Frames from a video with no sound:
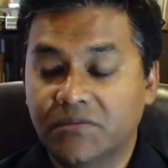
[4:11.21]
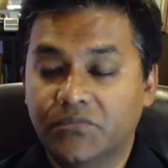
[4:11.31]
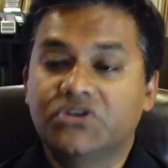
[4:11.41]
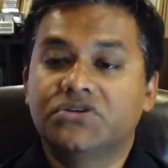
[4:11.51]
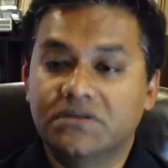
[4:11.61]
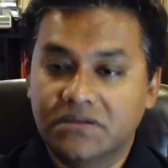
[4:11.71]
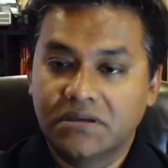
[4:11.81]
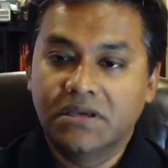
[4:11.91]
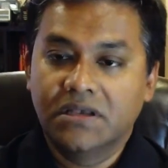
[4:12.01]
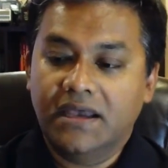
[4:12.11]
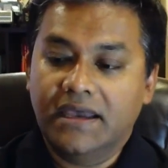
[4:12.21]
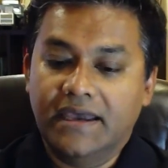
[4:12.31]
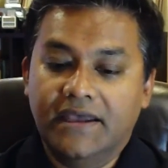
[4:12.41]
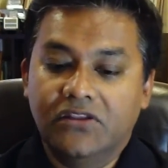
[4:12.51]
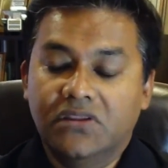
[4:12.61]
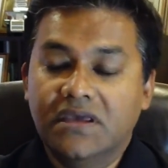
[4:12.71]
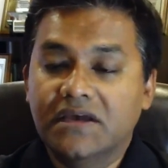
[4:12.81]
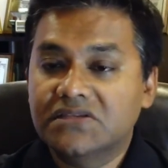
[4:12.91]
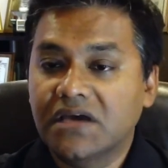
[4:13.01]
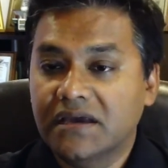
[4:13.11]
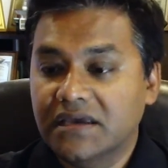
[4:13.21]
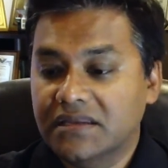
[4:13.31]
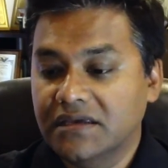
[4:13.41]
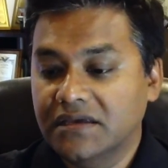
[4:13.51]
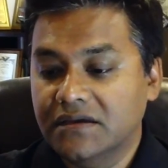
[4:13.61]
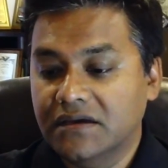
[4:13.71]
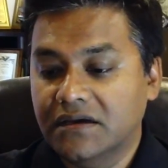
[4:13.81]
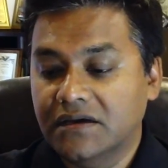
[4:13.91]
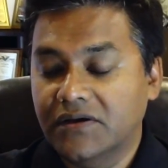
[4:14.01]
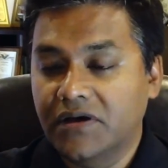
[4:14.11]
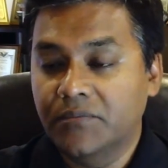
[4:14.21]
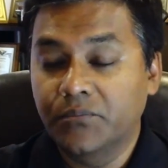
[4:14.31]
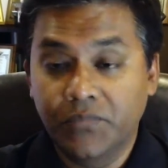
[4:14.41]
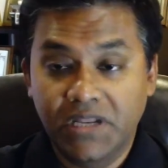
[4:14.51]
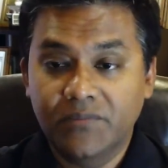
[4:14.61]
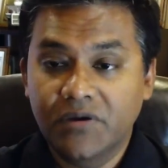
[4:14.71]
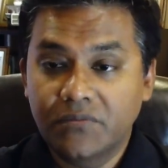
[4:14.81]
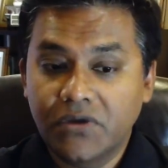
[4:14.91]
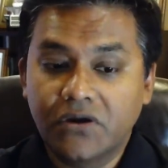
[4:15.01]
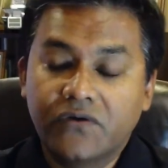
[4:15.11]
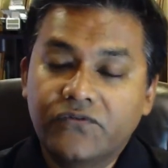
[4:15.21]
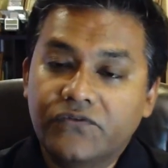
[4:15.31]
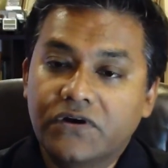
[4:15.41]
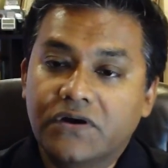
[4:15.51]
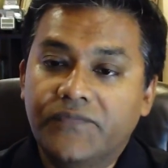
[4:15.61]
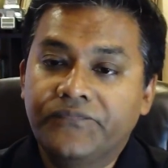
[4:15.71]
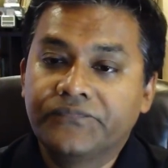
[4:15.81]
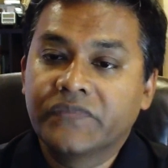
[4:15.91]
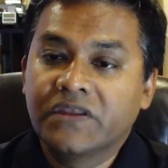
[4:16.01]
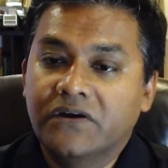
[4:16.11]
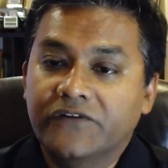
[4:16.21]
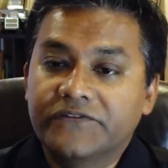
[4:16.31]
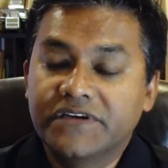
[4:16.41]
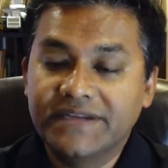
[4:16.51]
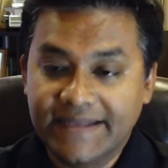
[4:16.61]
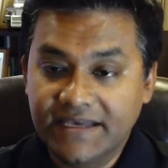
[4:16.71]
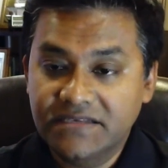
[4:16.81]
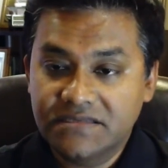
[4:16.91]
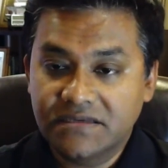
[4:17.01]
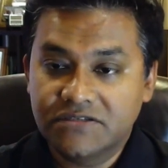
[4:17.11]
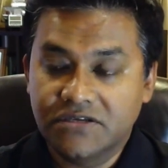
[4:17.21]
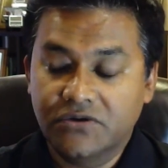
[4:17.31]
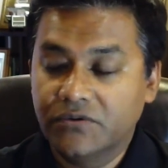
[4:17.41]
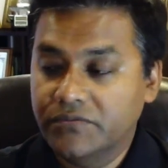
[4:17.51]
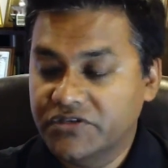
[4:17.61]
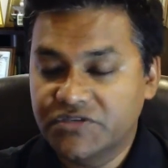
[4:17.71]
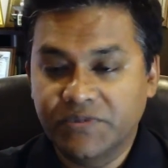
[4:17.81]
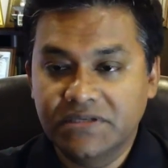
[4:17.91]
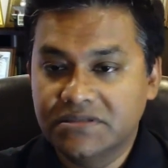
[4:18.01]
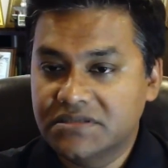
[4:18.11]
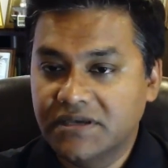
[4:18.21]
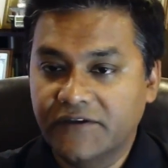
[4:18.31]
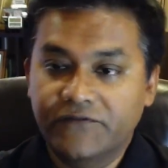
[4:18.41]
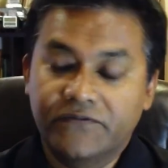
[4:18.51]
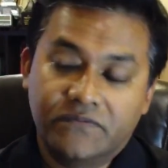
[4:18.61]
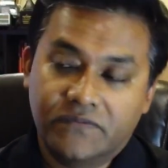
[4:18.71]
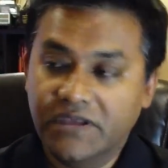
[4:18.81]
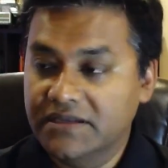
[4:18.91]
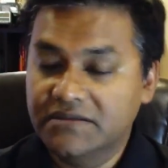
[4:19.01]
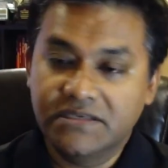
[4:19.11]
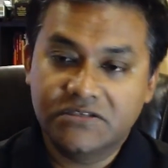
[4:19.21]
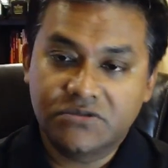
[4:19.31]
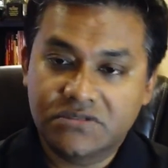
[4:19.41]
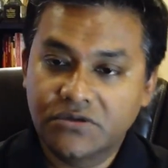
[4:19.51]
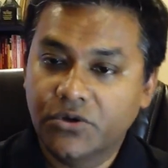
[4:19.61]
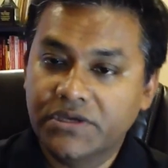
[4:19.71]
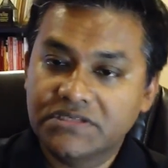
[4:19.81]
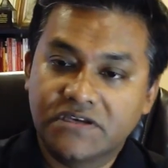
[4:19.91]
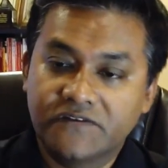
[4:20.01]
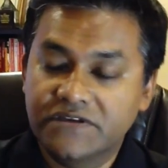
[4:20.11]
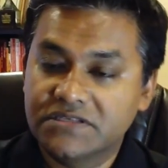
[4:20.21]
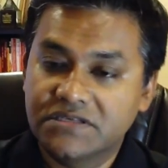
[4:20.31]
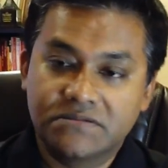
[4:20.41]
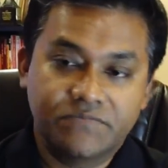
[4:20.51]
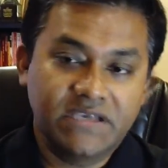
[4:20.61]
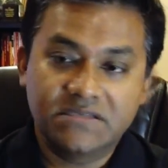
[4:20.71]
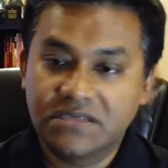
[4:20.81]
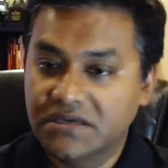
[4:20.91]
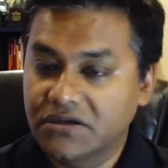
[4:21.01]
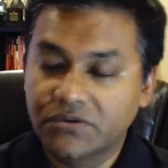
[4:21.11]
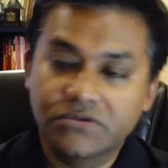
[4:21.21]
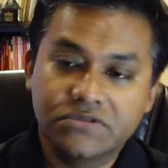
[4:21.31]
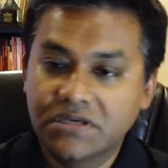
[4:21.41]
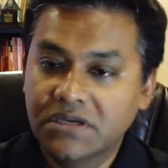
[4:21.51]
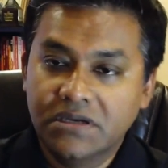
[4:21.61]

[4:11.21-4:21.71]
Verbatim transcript: the mission. And they are targeting uh, a minimum of um, 30 days. So, which means if it needs to go in service, it basically goes